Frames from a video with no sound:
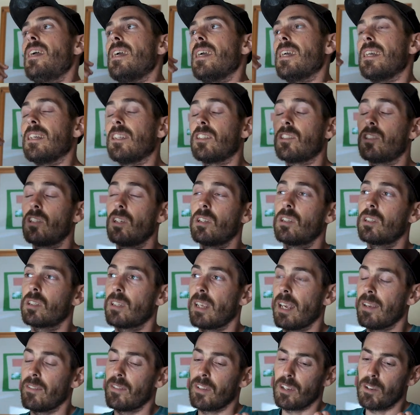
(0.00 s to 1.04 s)
It's just
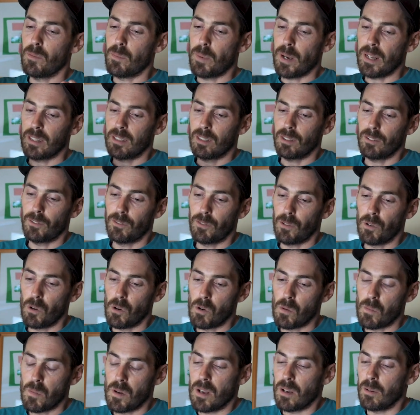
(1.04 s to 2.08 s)
giving you better
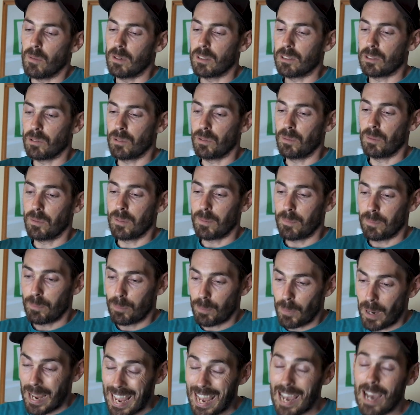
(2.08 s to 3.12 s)
form, which will
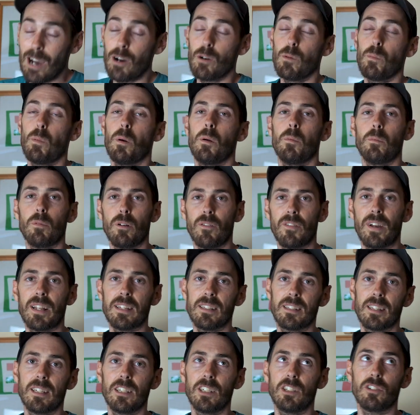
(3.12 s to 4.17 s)
help
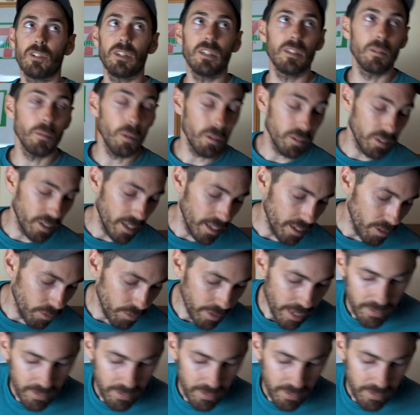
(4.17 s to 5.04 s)
prevent injuries. I'm not saying you'll